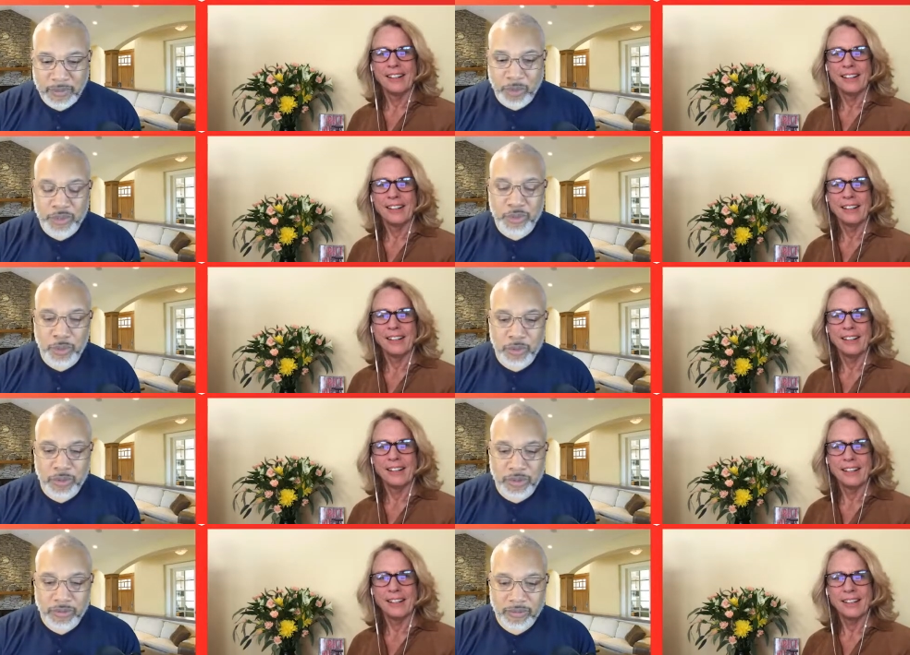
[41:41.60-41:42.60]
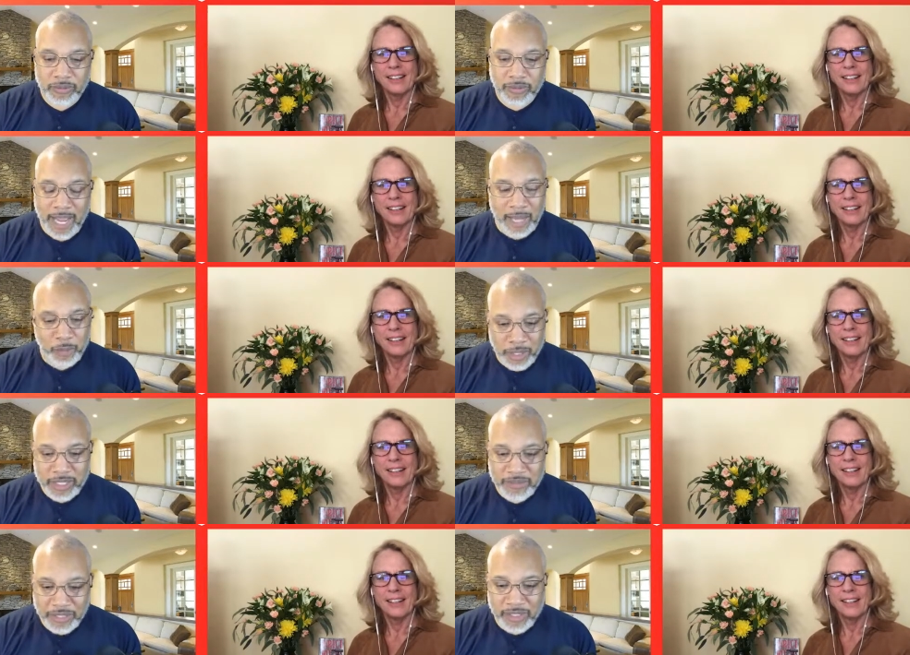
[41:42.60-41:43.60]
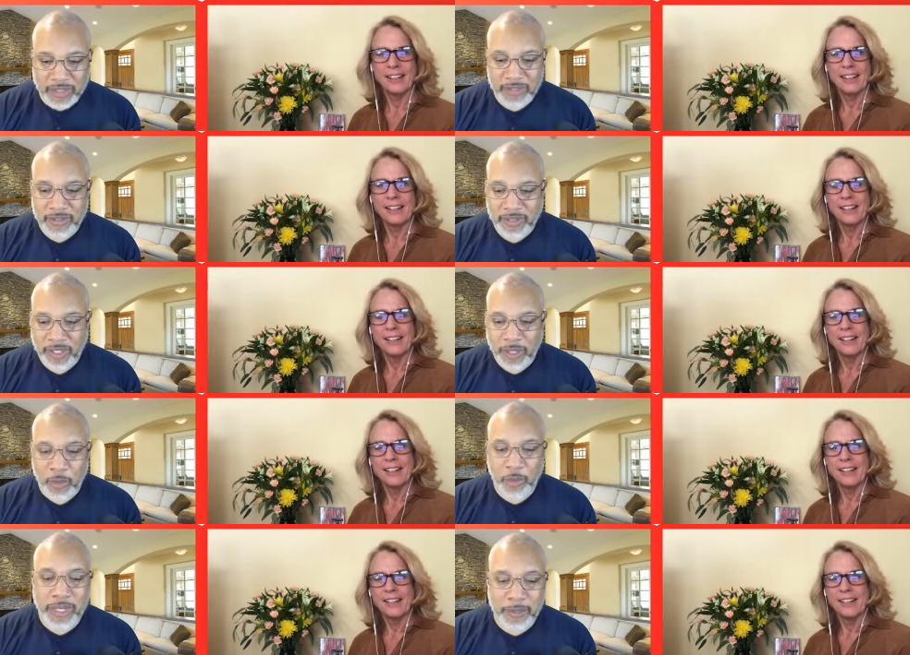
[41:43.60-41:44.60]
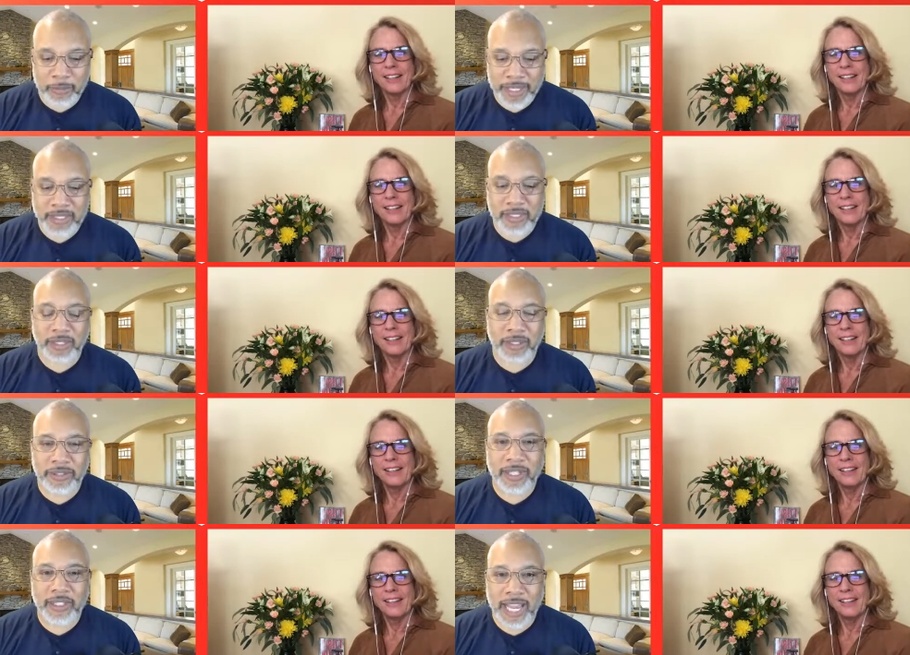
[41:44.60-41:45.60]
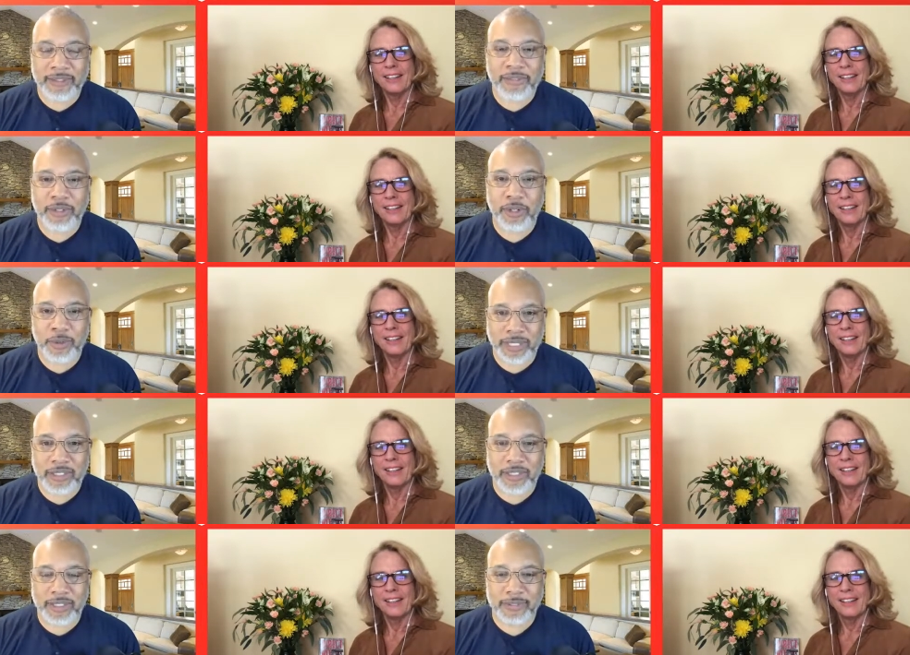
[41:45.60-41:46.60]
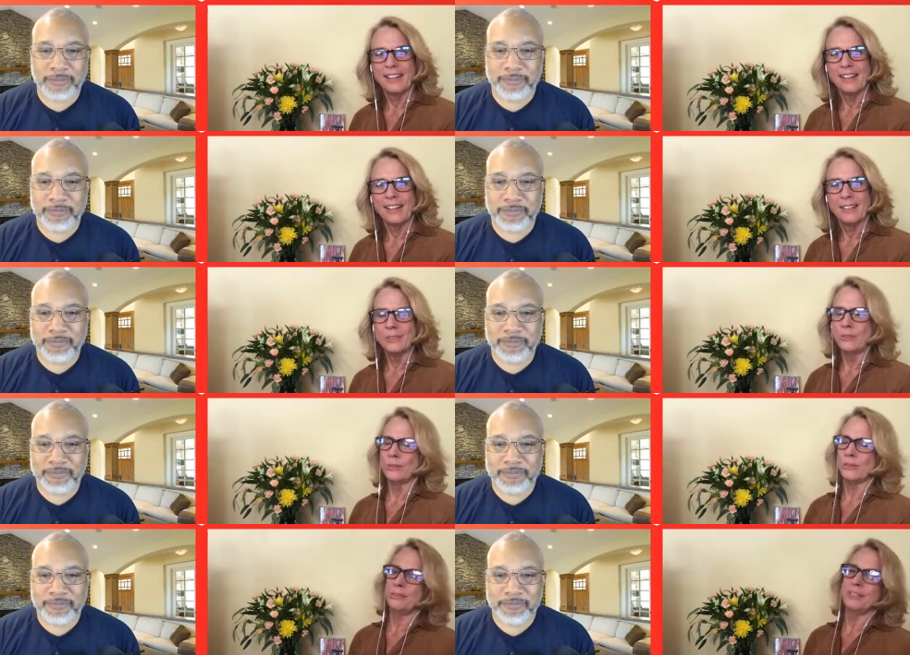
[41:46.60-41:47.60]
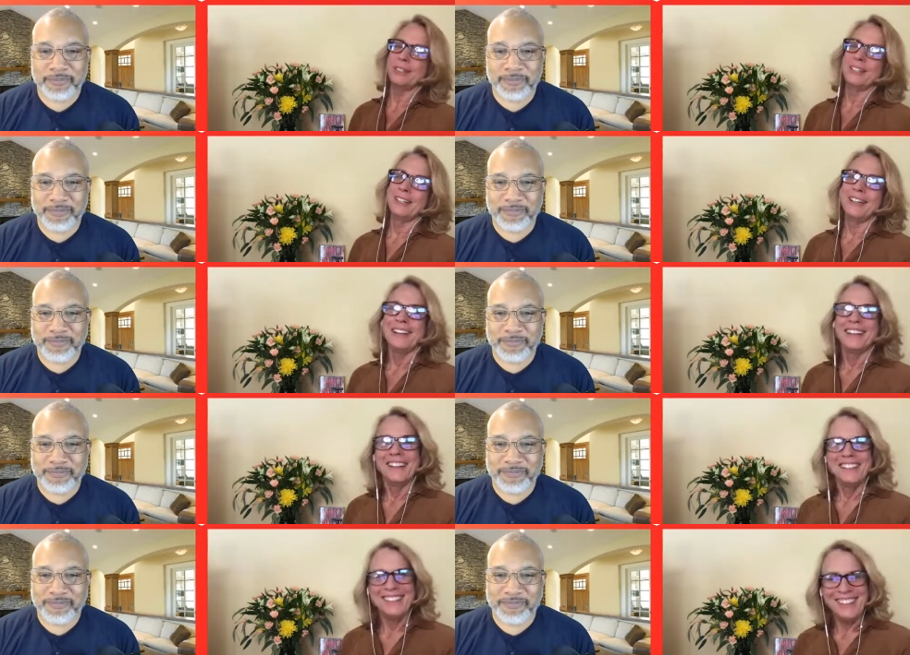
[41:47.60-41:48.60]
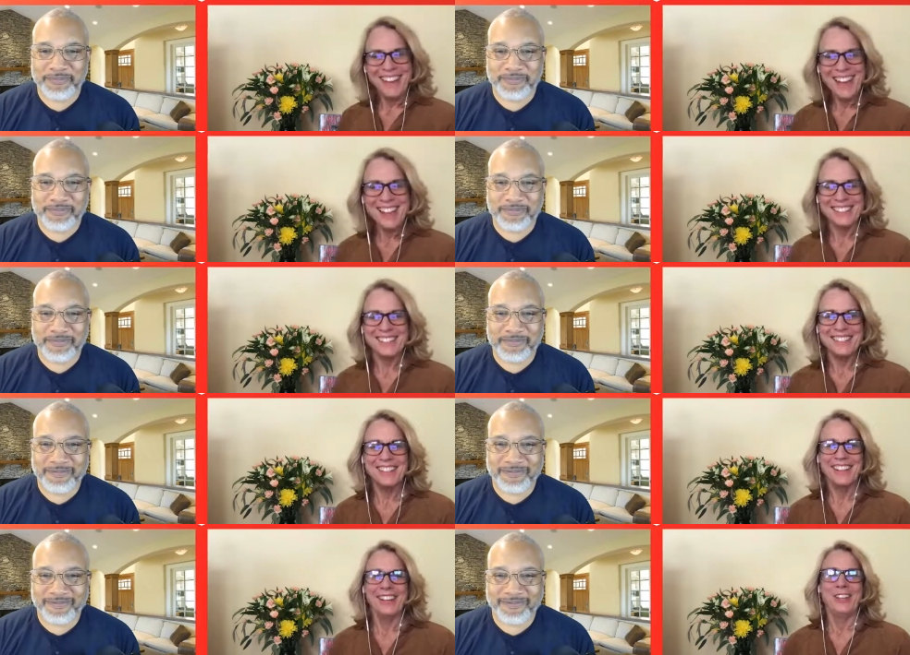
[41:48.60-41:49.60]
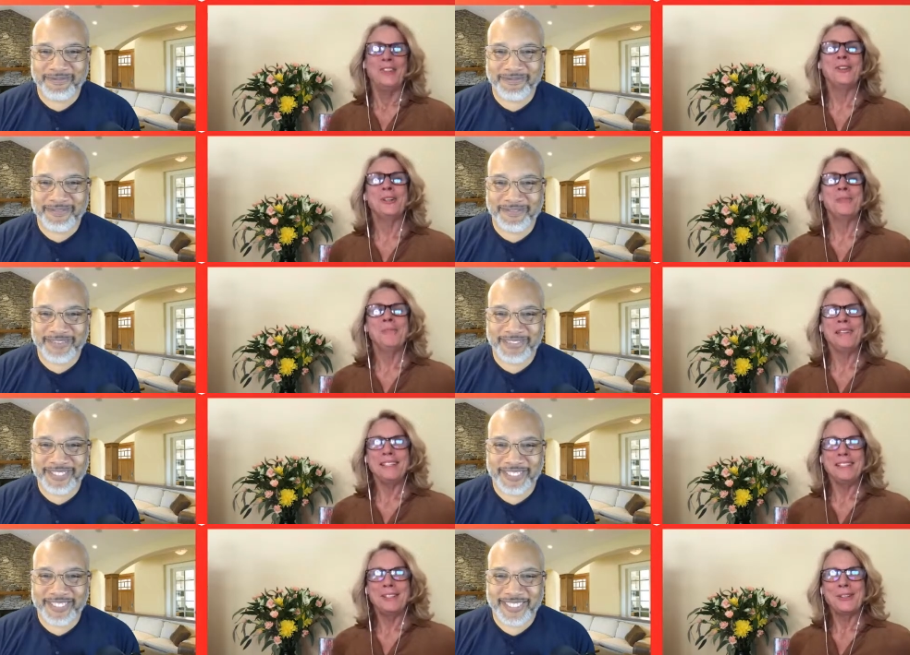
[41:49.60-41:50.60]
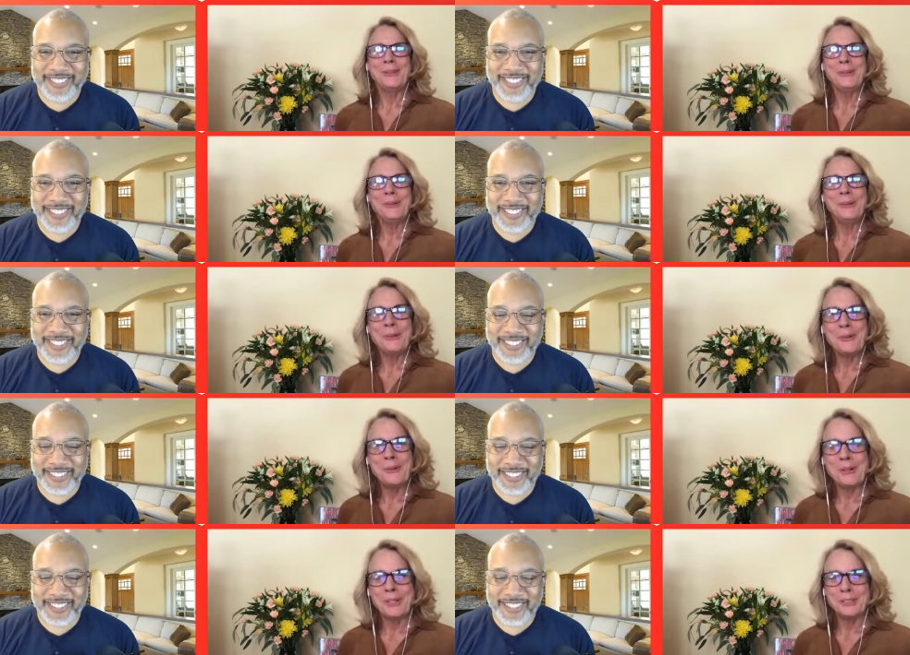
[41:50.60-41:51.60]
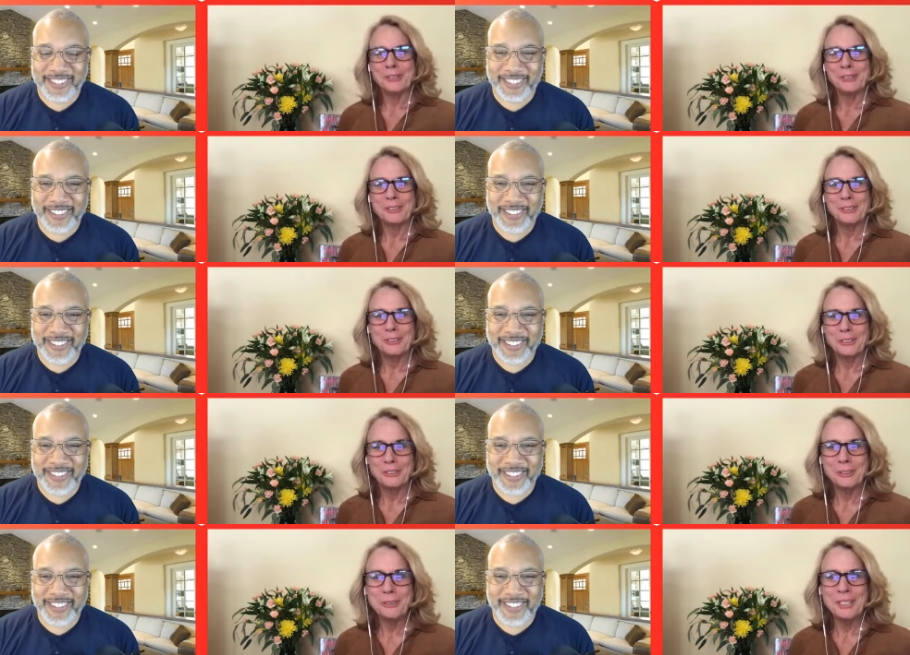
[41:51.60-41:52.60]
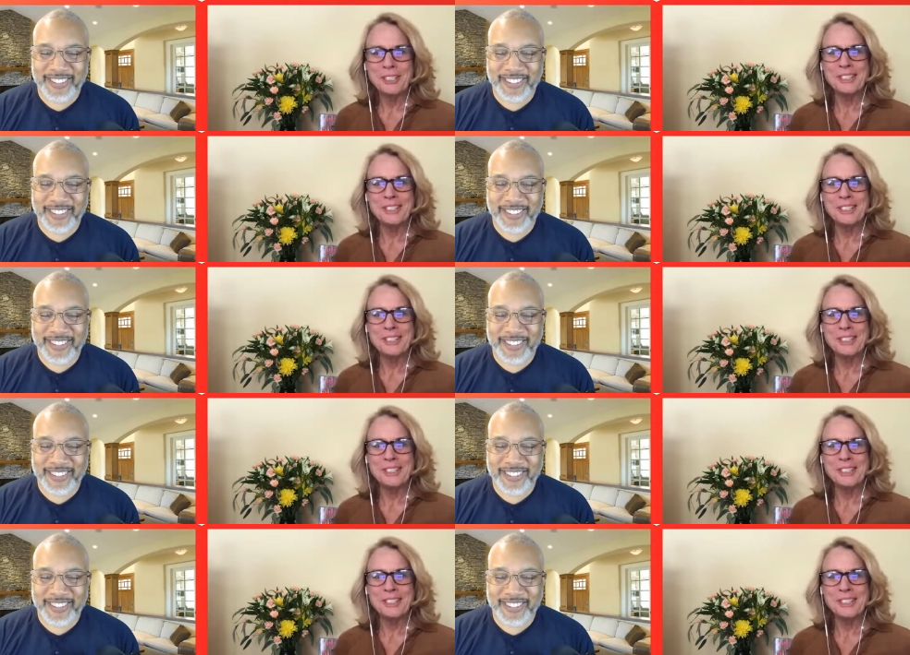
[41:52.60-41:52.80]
Speaker 1: When truth outweighs fear, we commit to living life courageously.
Speaker 2: Oof. Yes. You commit to your truest